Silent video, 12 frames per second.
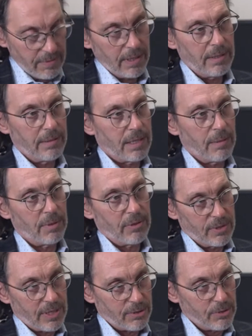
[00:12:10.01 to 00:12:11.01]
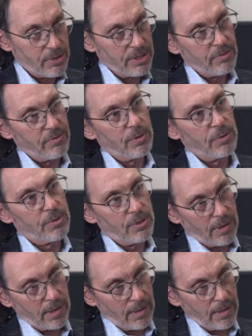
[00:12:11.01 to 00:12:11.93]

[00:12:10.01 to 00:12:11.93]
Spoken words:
a couple other doctors interview you too.